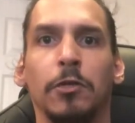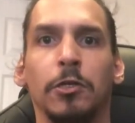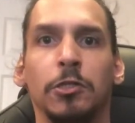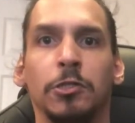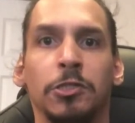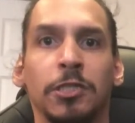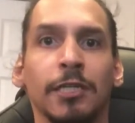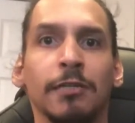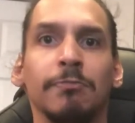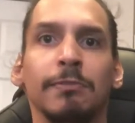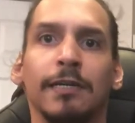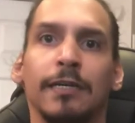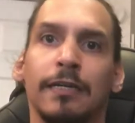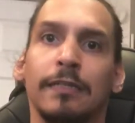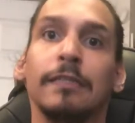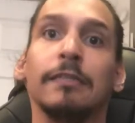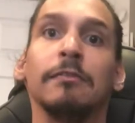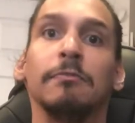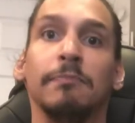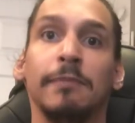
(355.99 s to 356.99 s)
Just
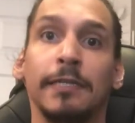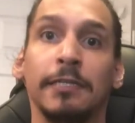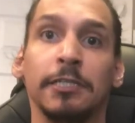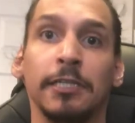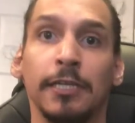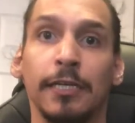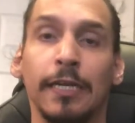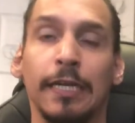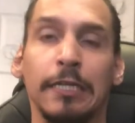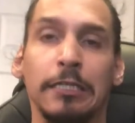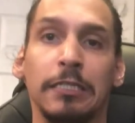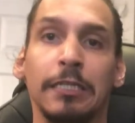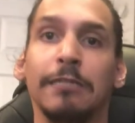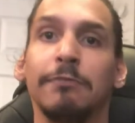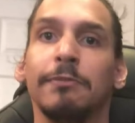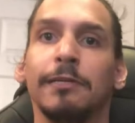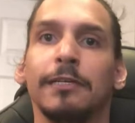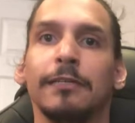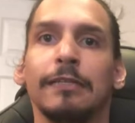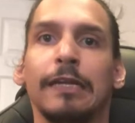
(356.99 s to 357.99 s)
because it's mission and
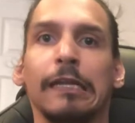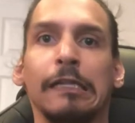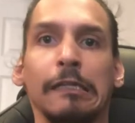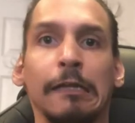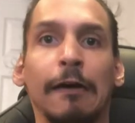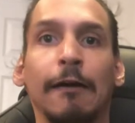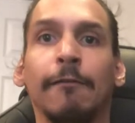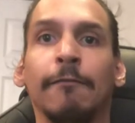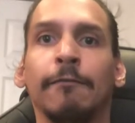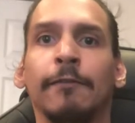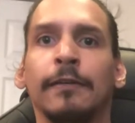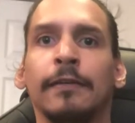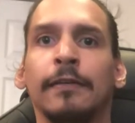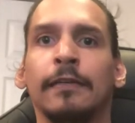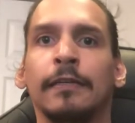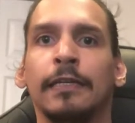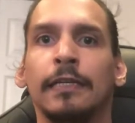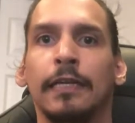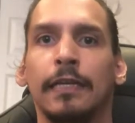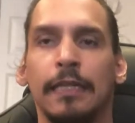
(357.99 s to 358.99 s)
just because I love
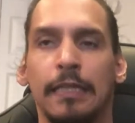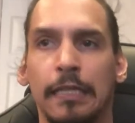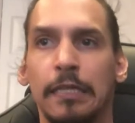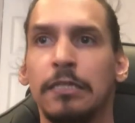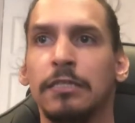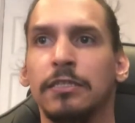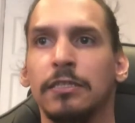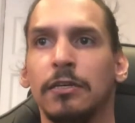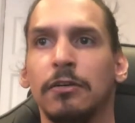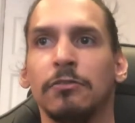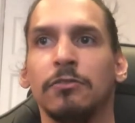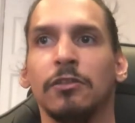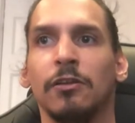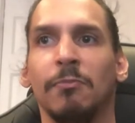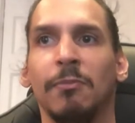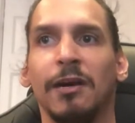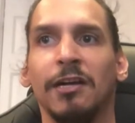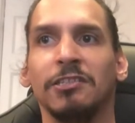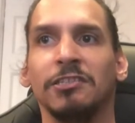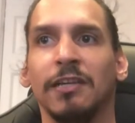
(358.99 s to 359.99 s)
this show so
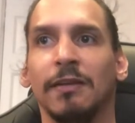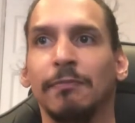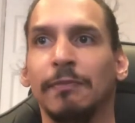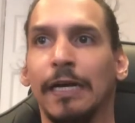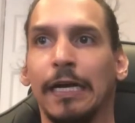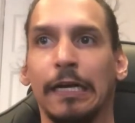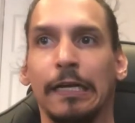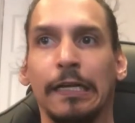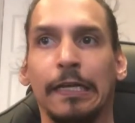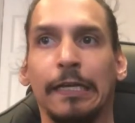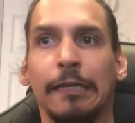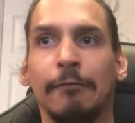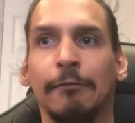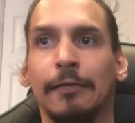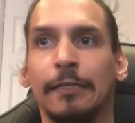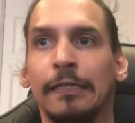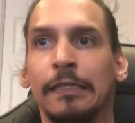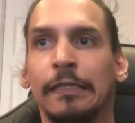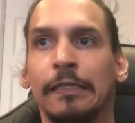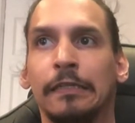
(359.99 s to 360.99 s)
much, I'm not going to give
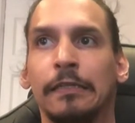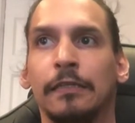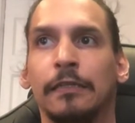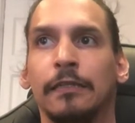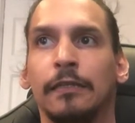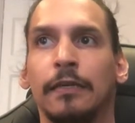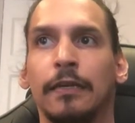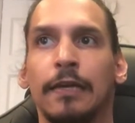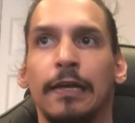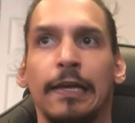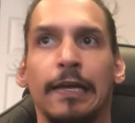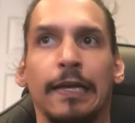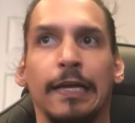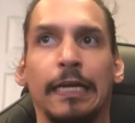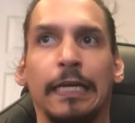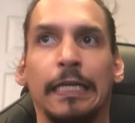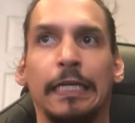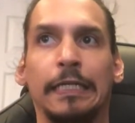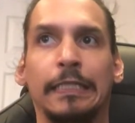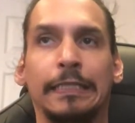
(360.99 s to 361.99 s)
it
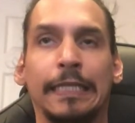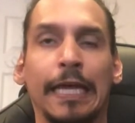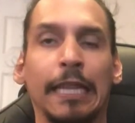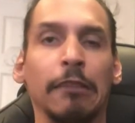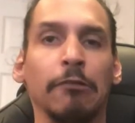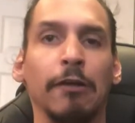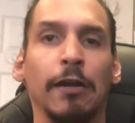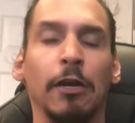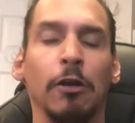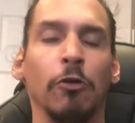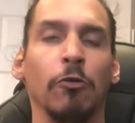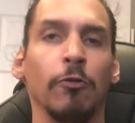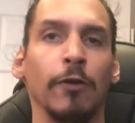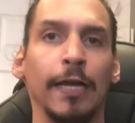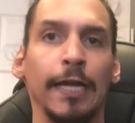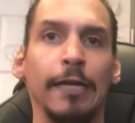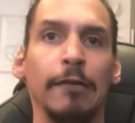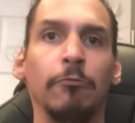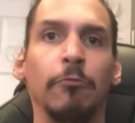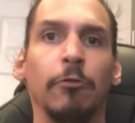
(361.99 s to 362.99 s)
a death rattle
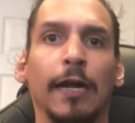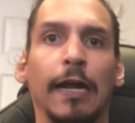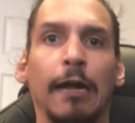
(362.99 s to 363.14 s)
grade.